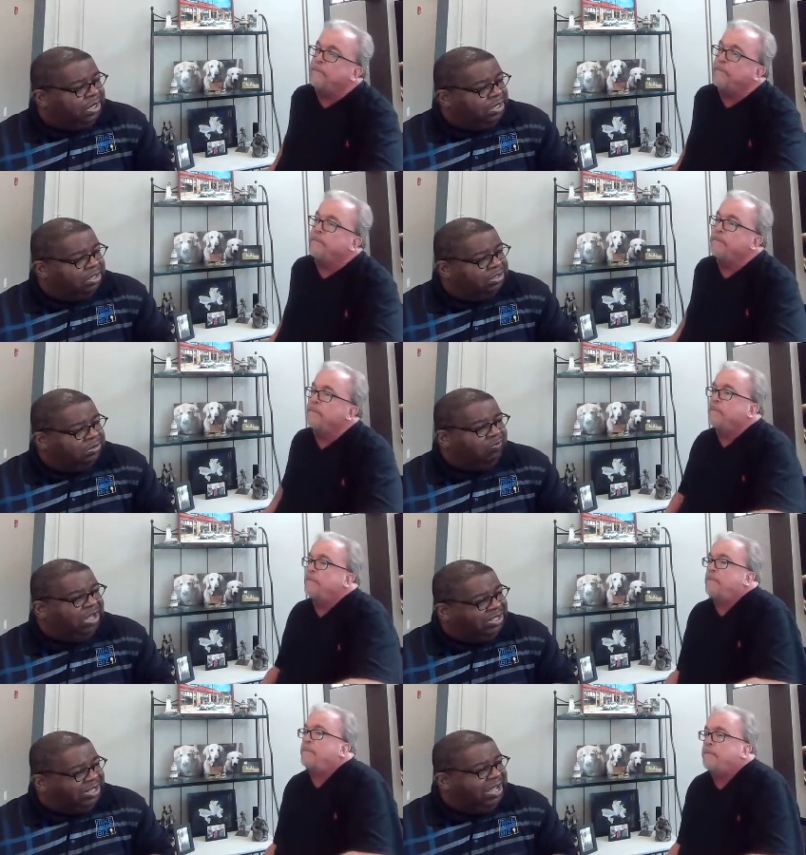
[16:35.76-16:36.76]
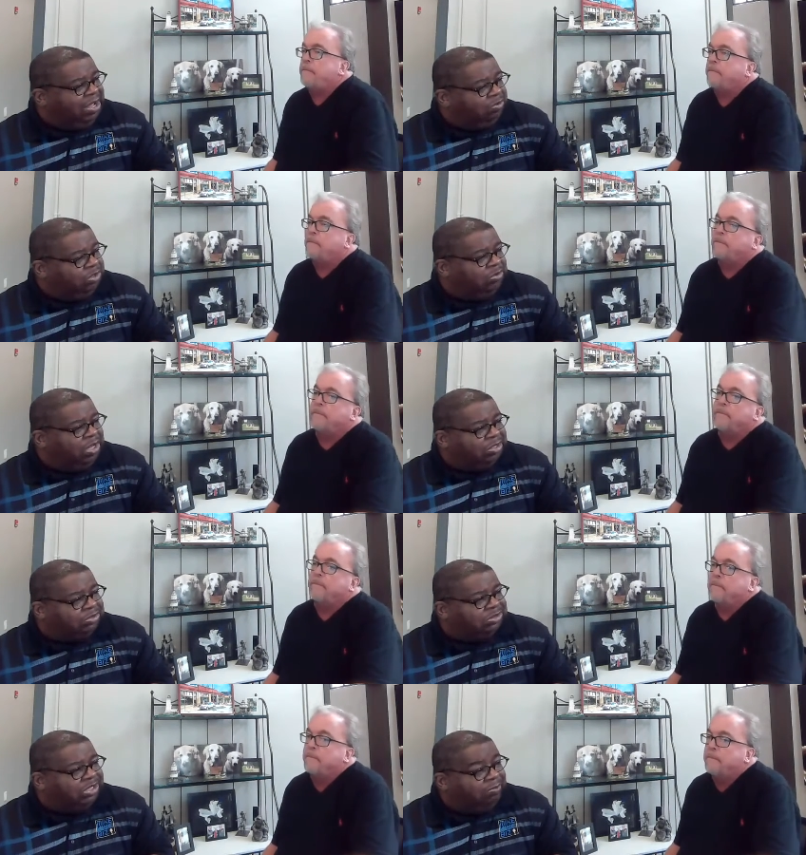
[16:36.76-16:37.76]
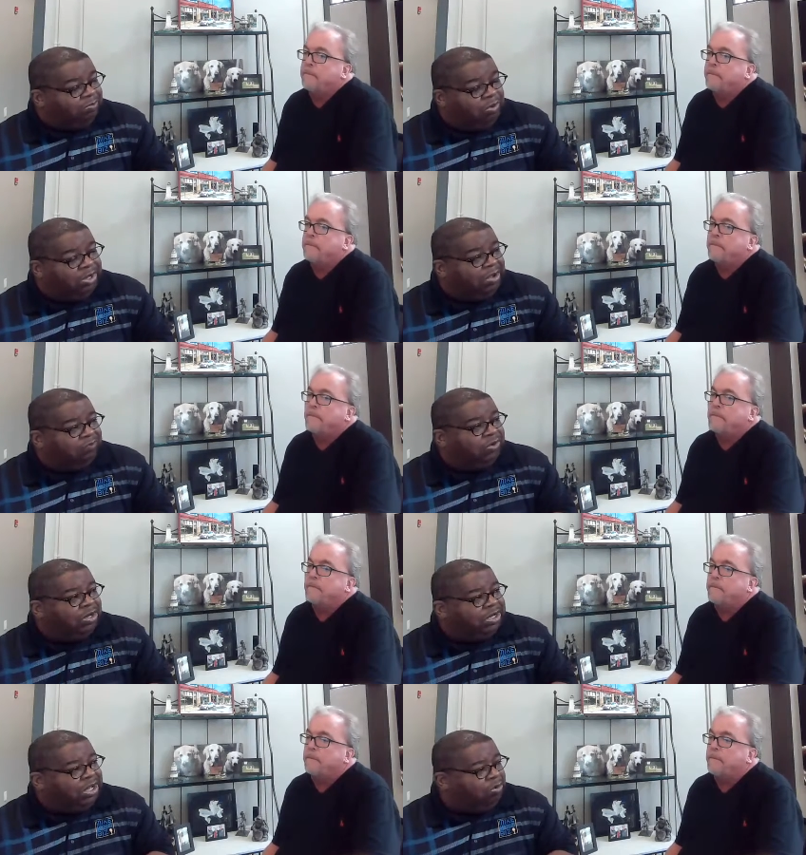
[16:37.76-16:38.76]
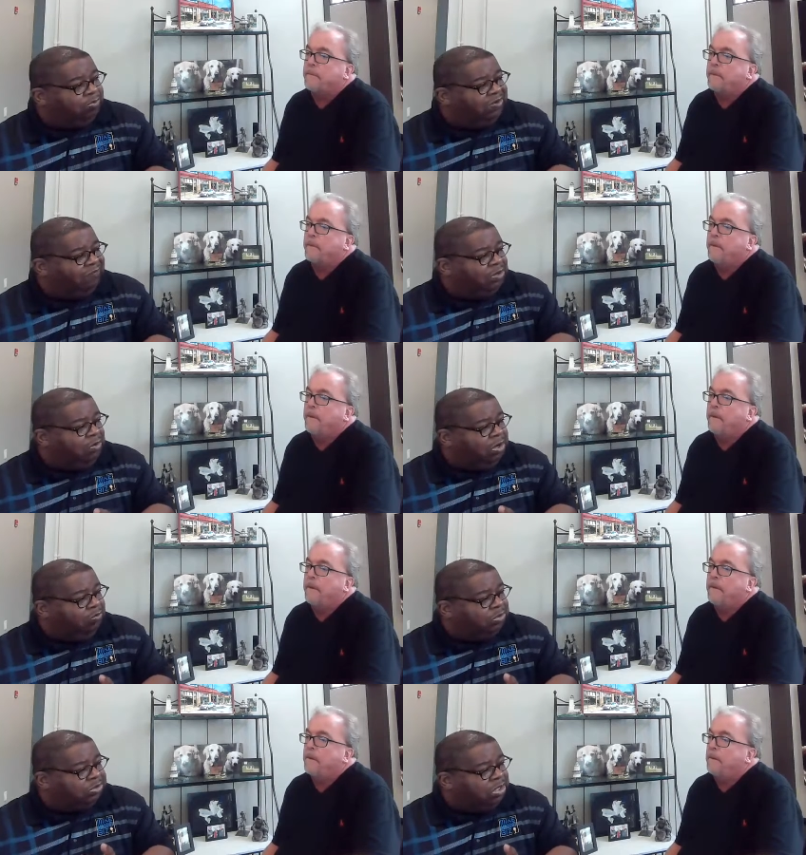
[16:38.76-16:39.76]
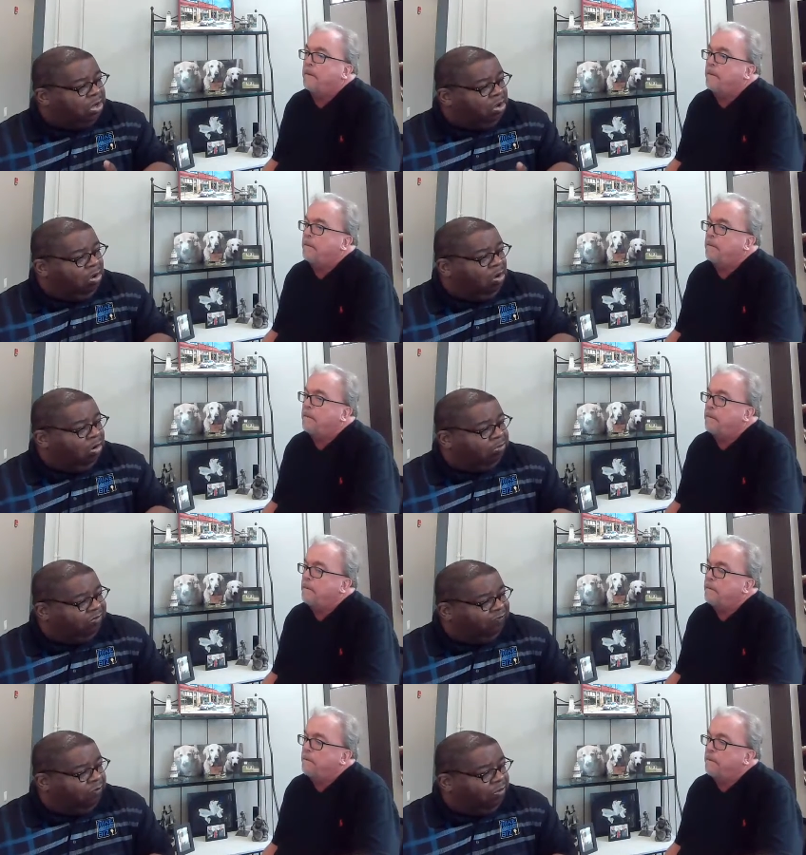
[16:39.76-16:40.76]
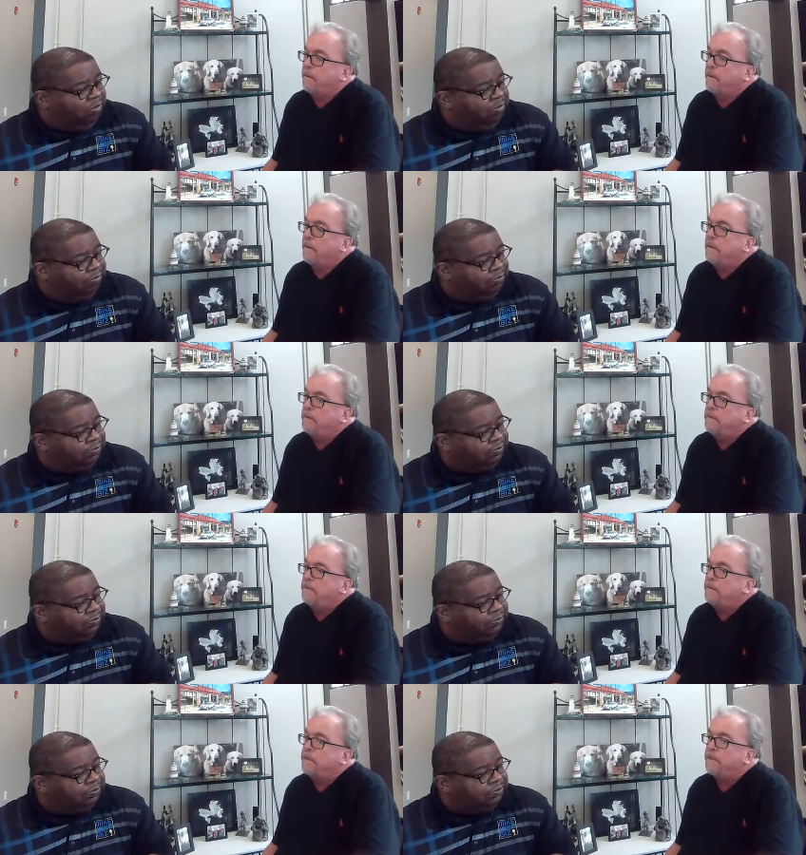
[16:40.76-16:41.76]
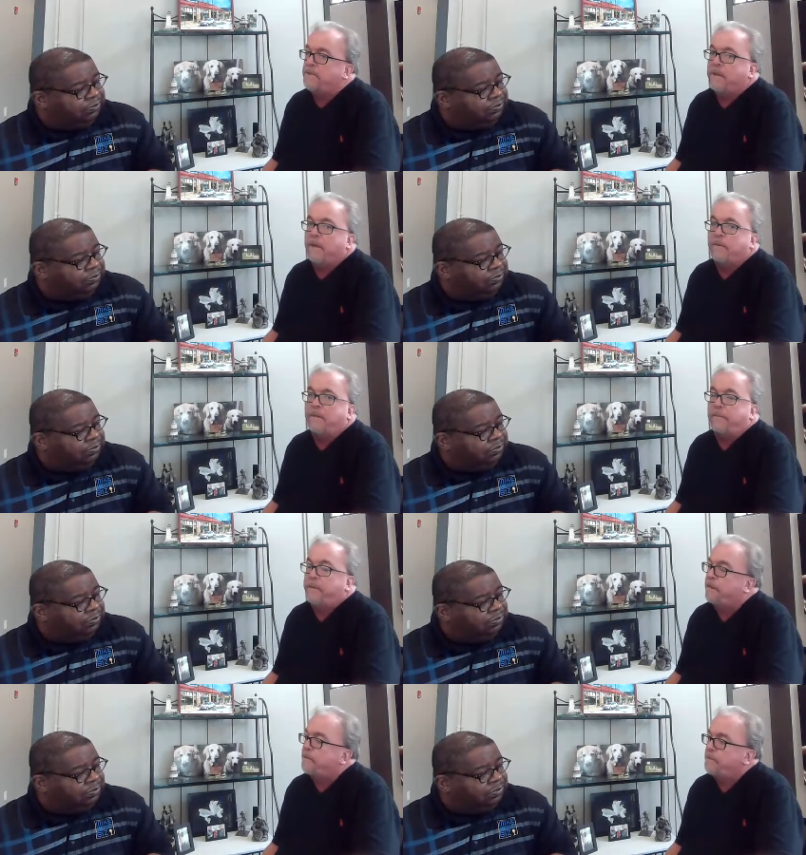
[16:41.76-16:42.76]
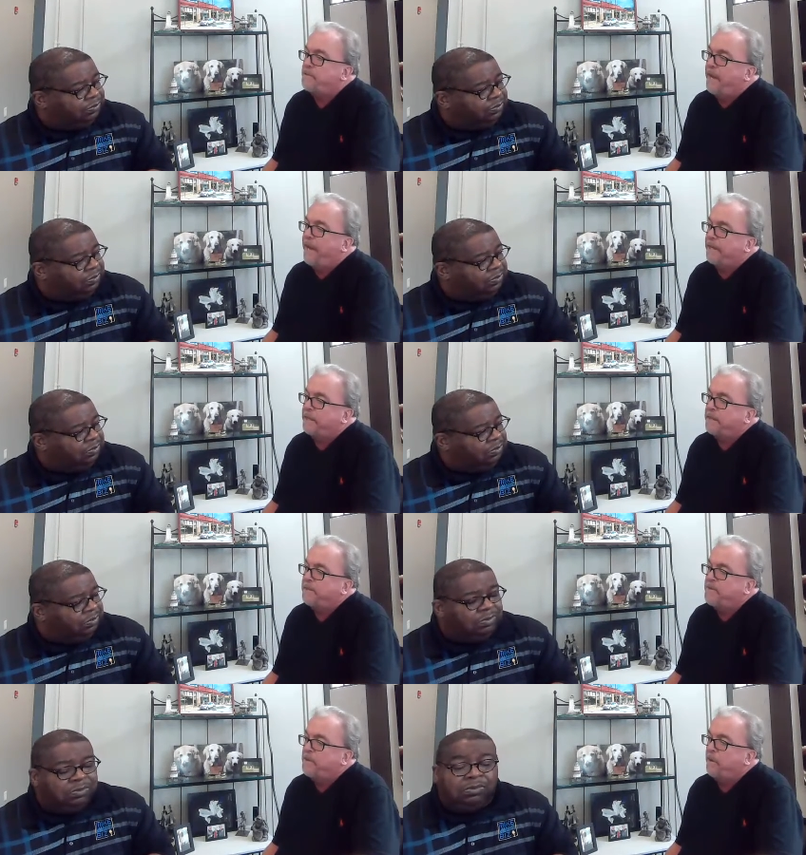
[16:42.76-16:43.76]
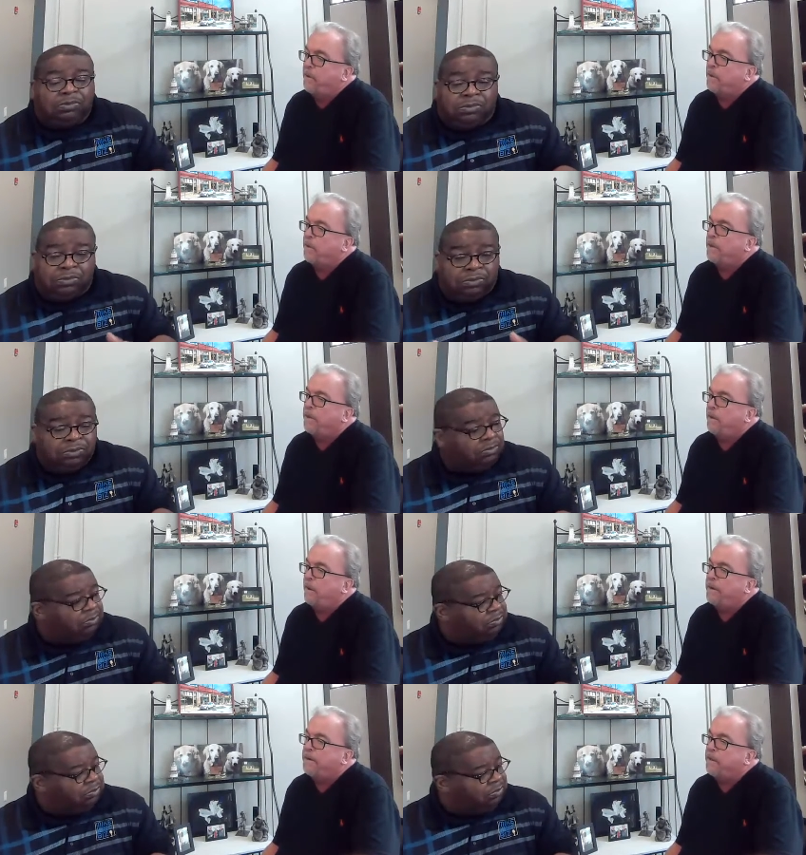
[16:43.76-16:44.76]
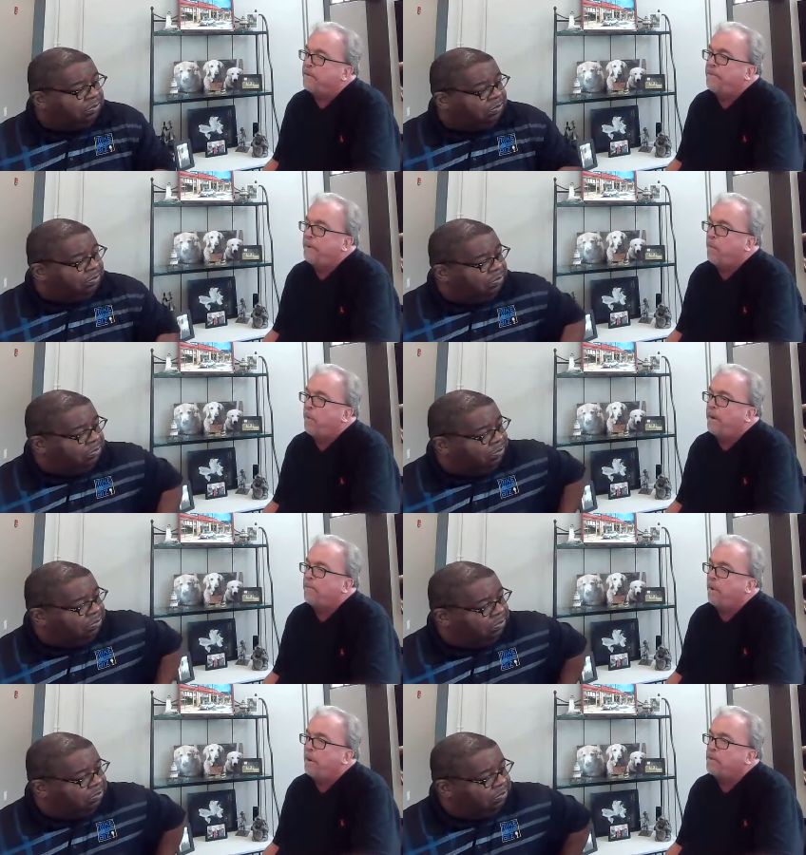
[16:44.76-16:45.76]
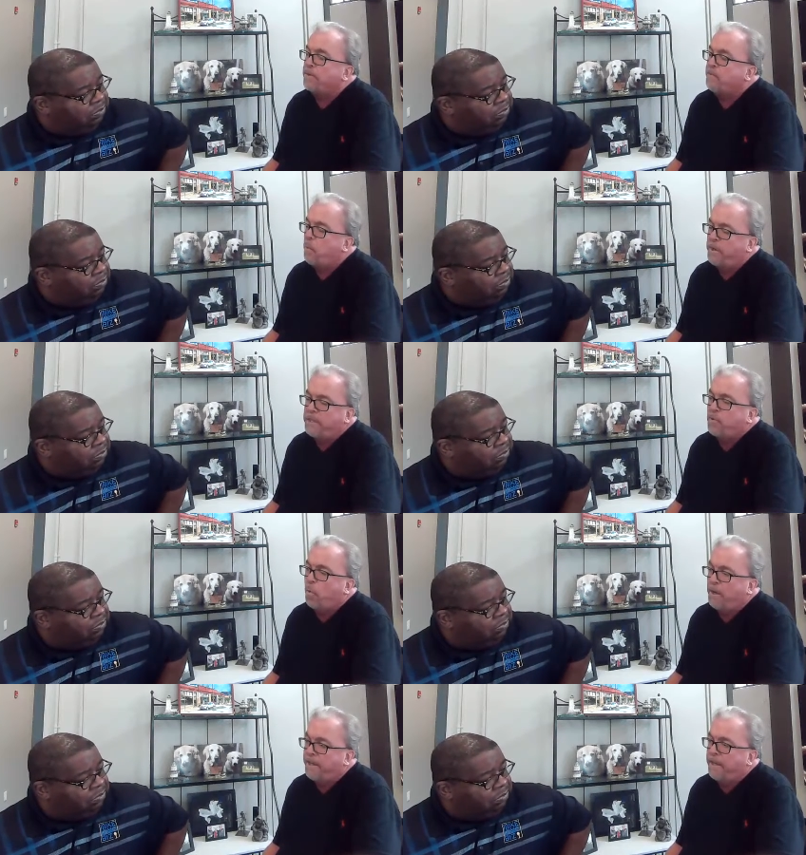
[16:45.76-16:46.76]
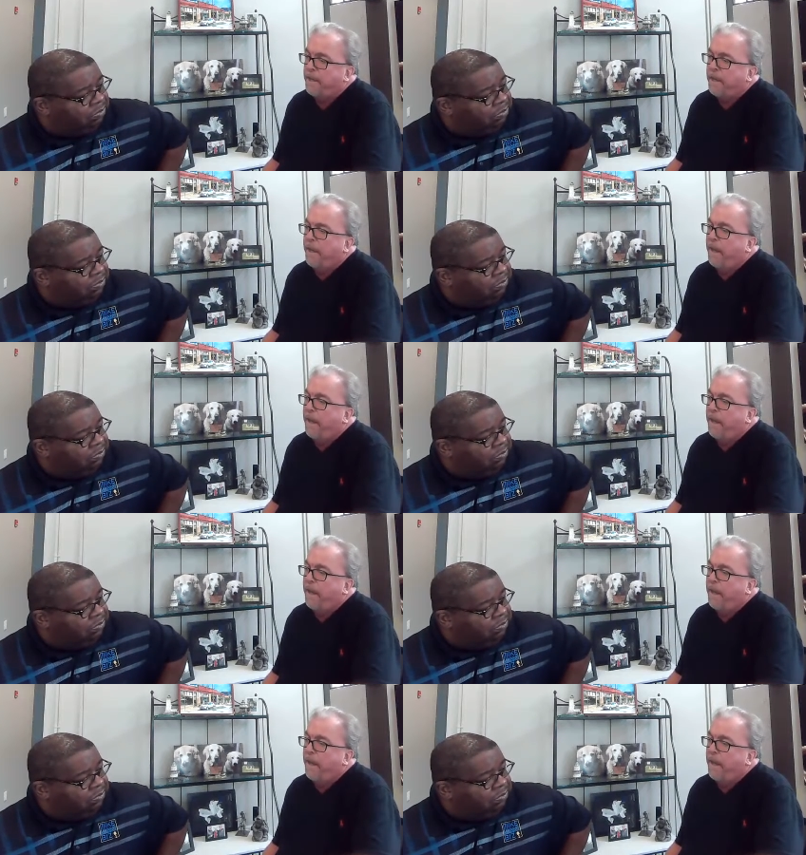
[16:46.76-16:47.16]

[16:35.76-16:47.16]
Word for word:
Speaker 1: that right now you guys are saying, boy, that really helped, even though it was hard before?
Speaker 2: to zig when everybody else was zagging. So early on, you know, February, March of 2020,